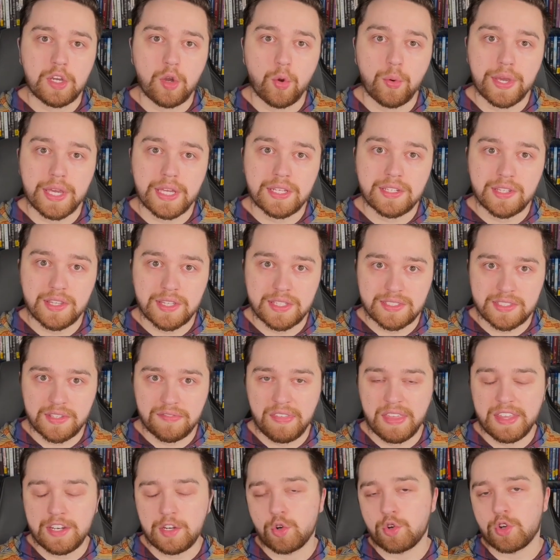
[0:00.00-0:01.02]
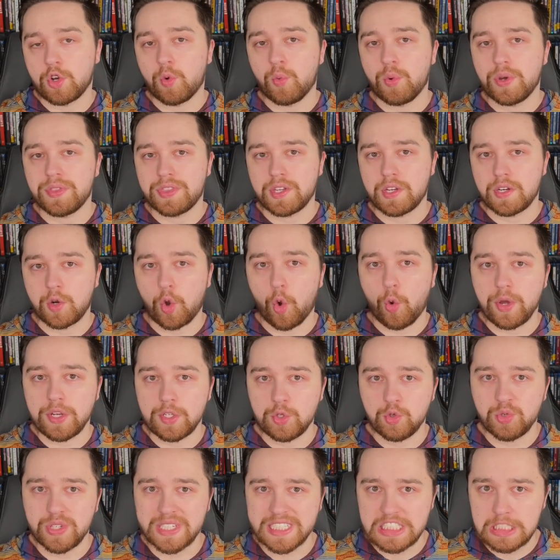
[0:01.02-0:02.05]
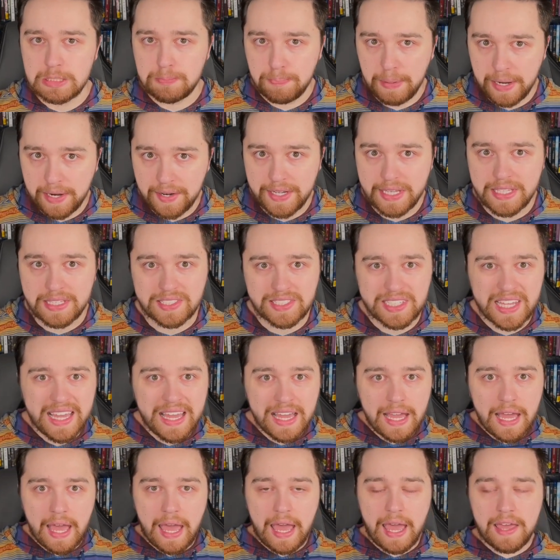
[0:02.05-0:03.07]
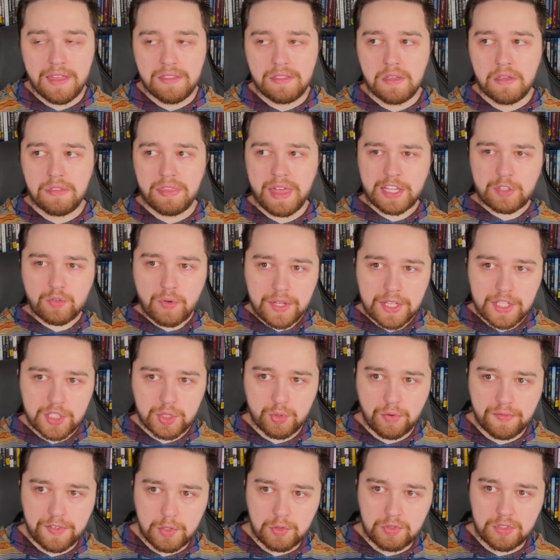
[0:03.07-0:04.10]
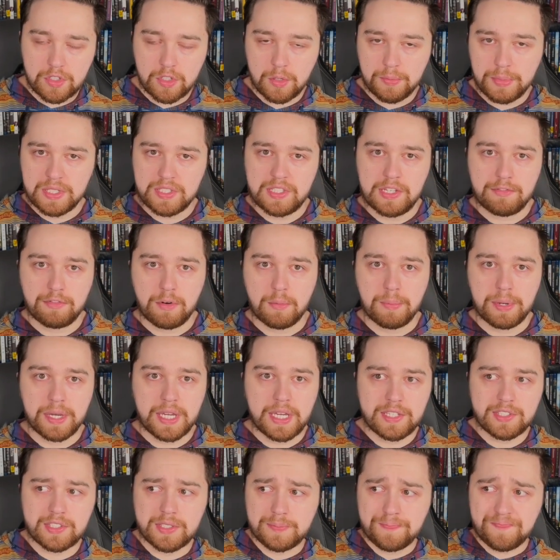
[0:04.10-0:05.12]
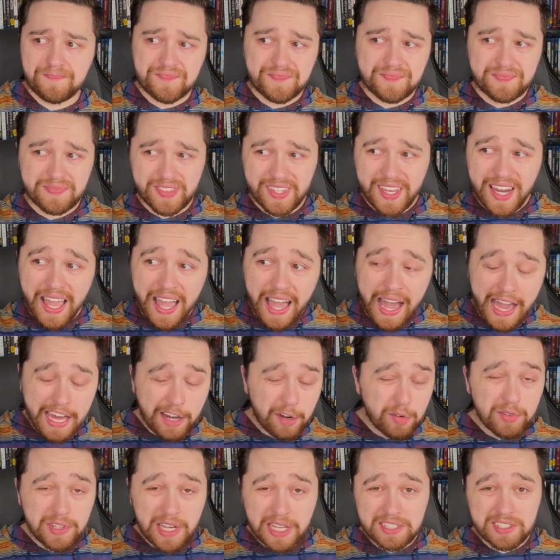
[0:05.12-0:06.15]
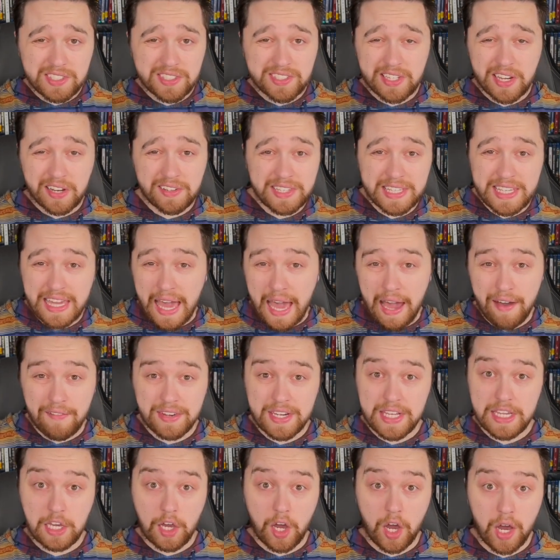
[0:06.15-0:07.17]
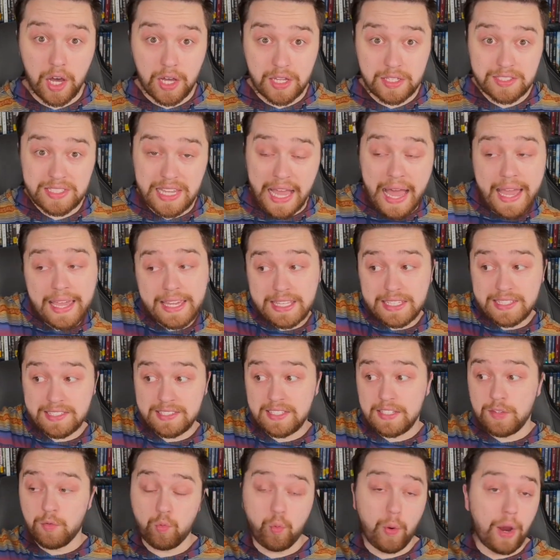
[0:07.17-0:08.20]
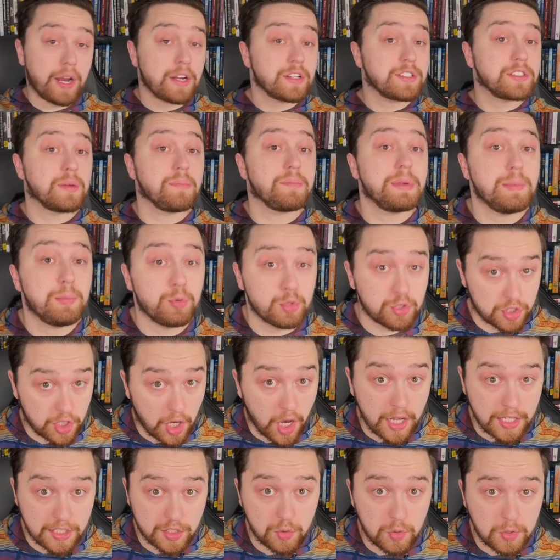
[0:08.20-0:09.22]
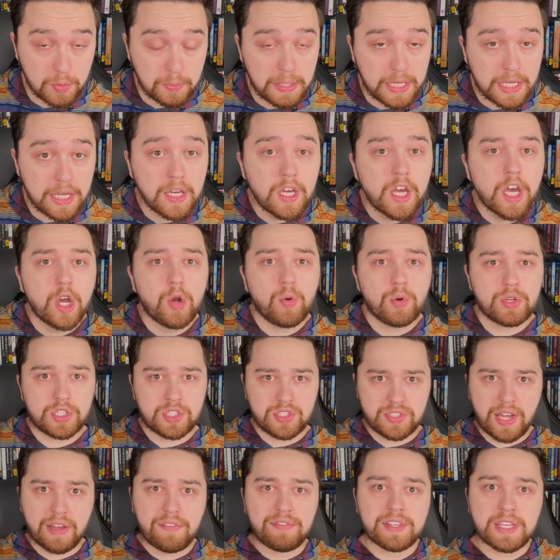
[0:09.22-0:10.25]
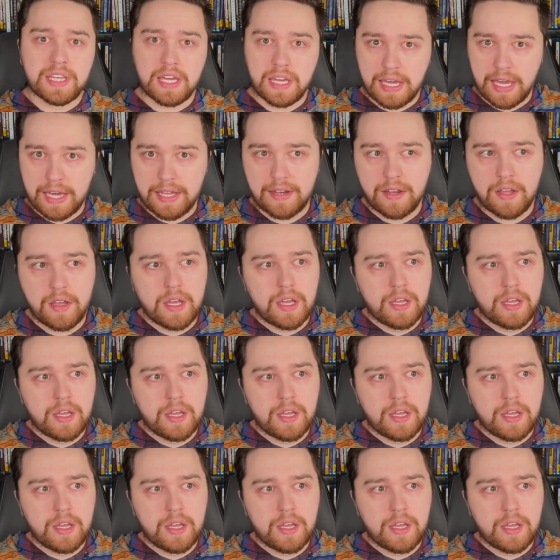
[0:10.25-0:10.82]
going into this if they don't know what they're going to experience. And that's why this review is a little bit different because I don't necessarily have any cons. I can see where some people's cons would be, which is definitely, again,